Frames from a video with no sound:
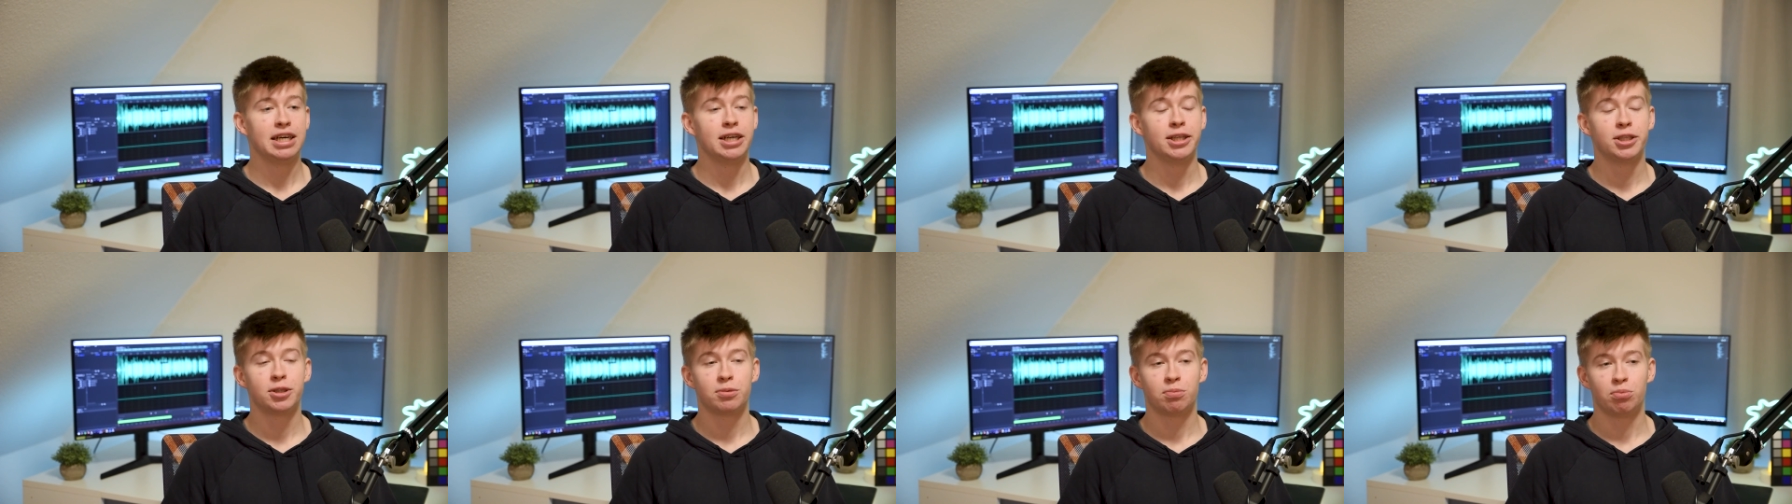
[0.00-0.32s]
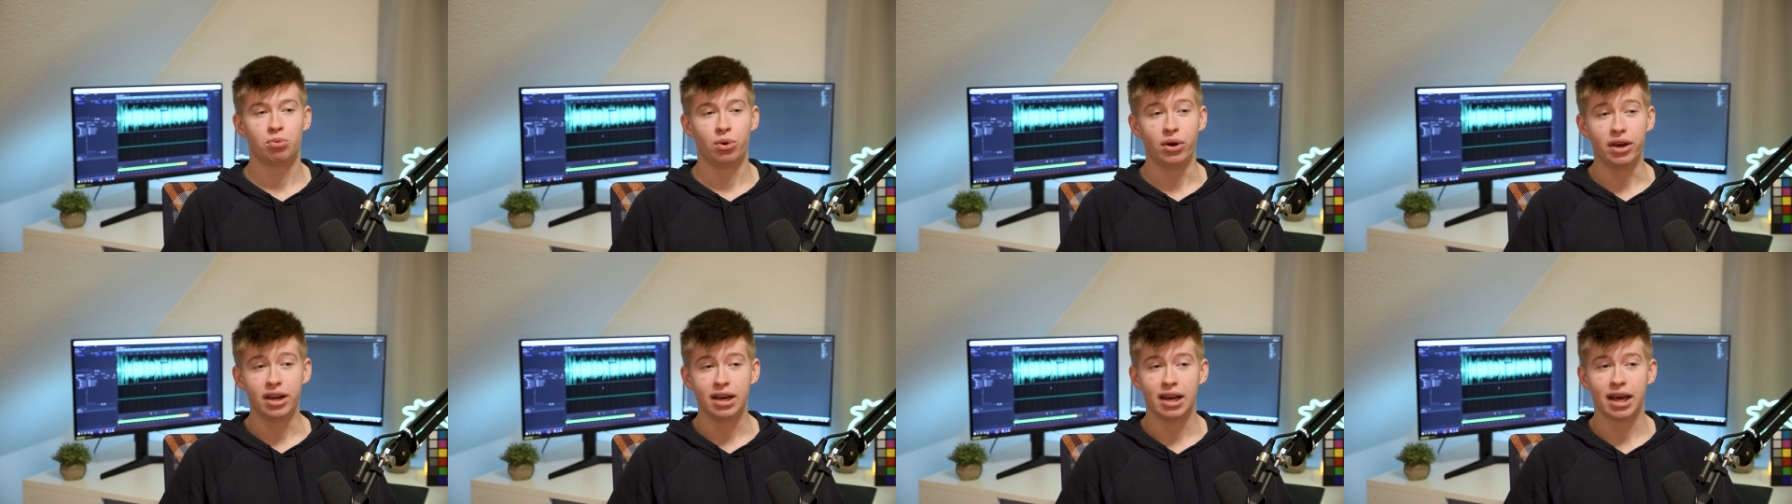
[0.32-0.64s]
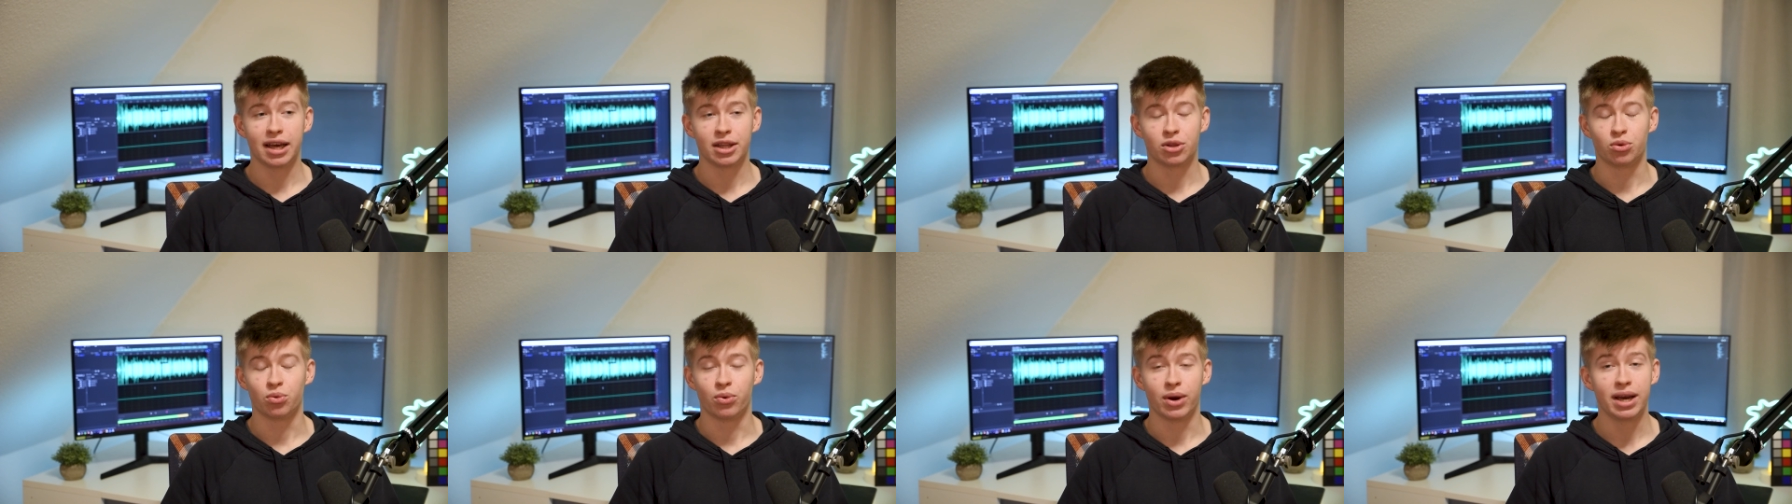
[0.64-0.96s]
It's pretty
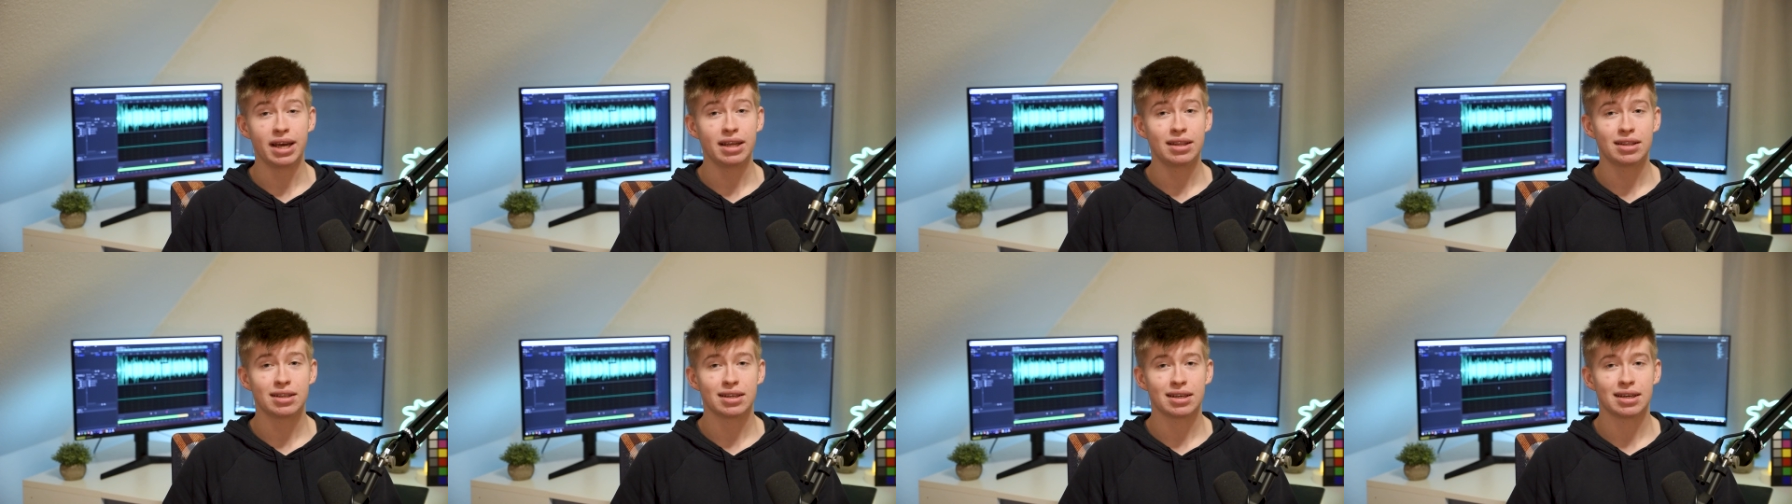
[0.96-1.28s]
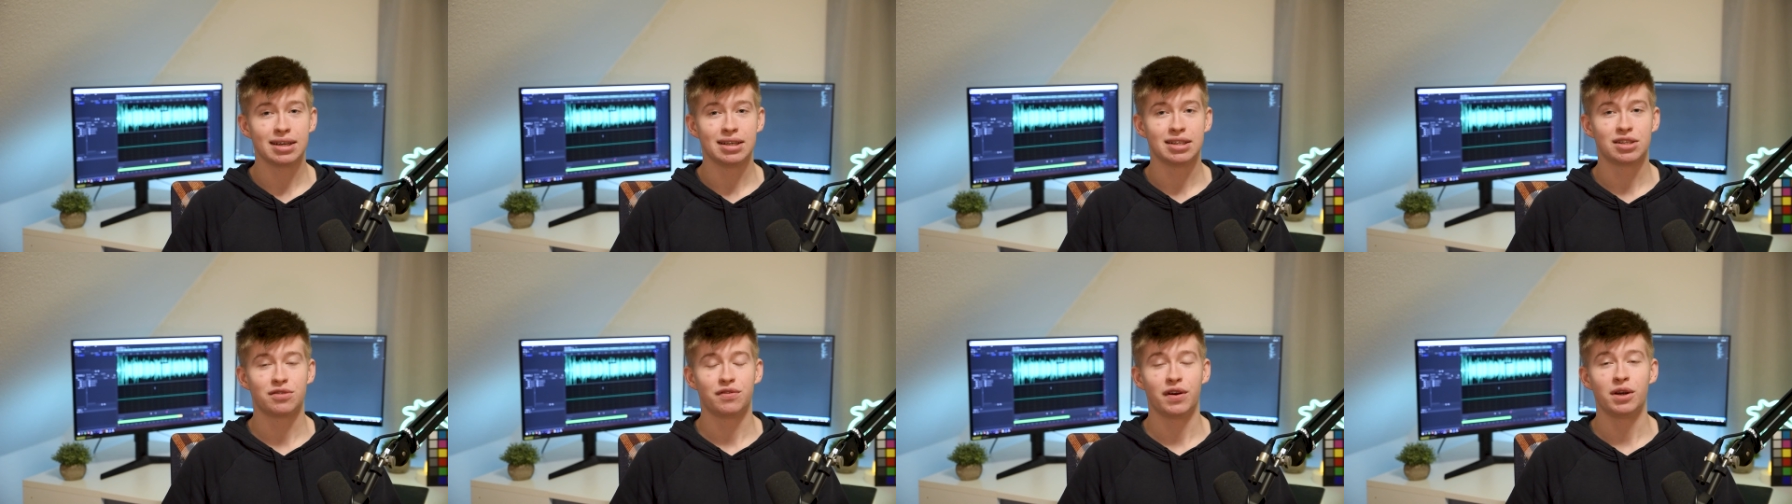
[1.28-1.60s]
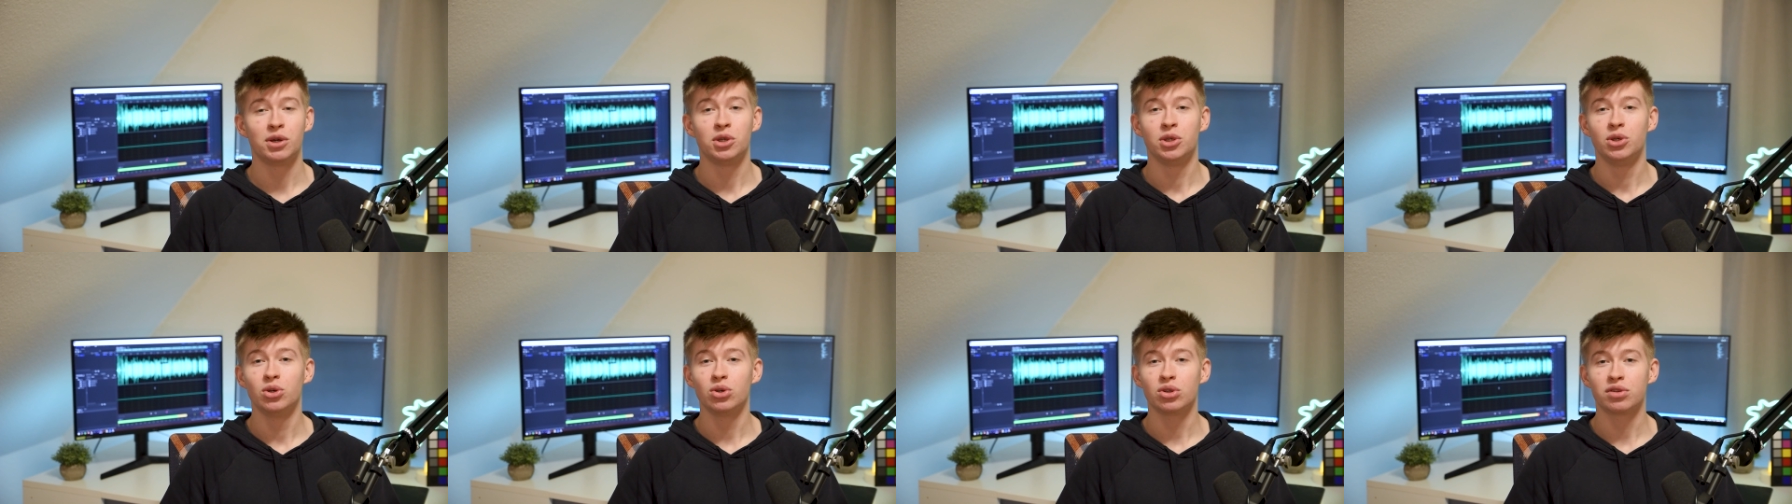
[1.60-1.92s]
lightweight, it's
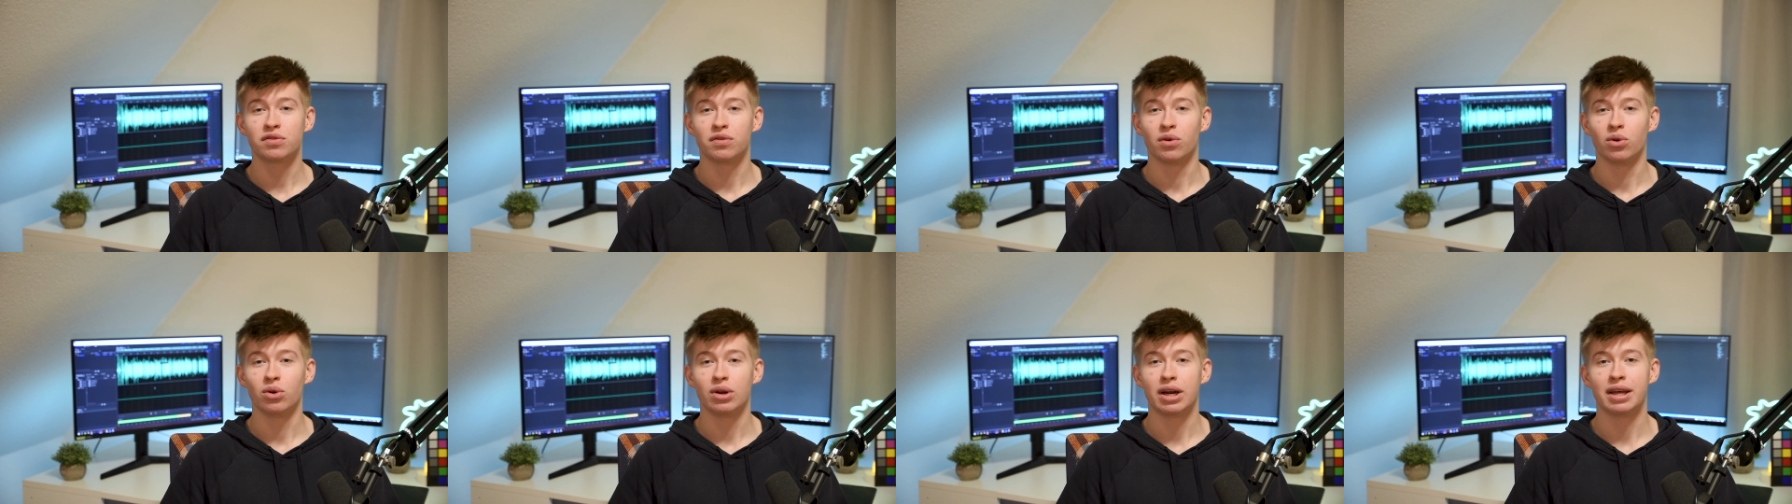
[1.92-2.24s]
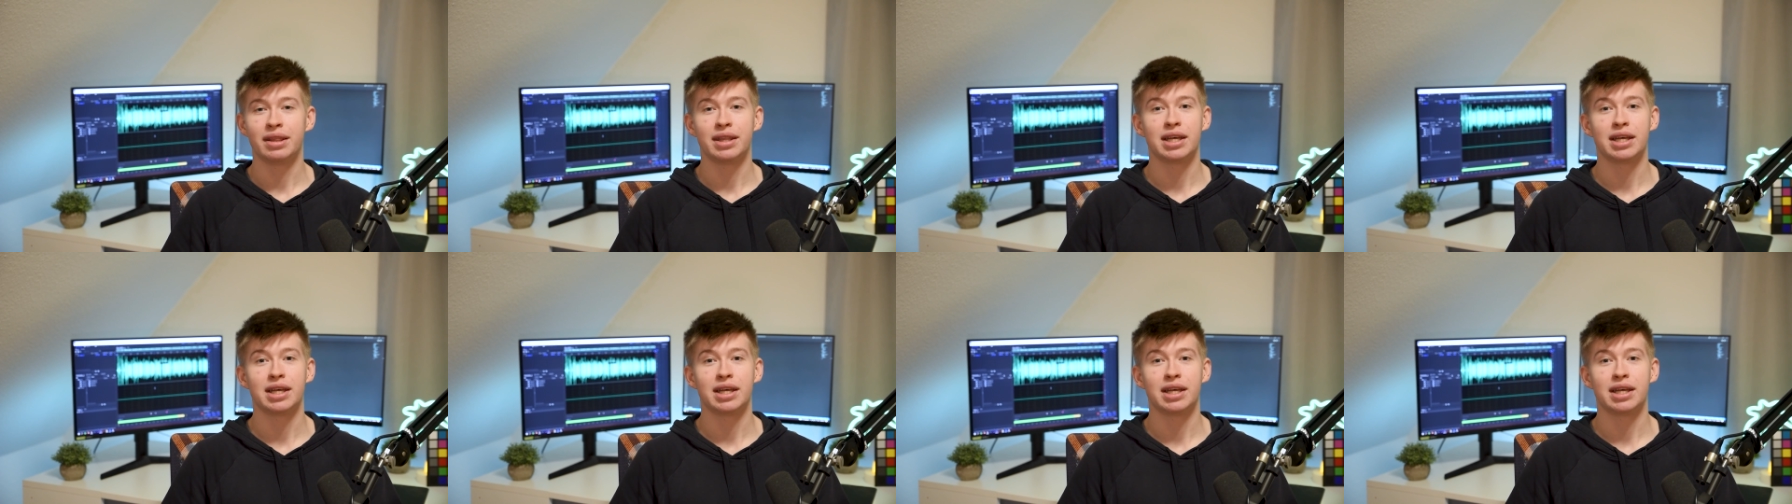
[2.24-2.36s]
very useful,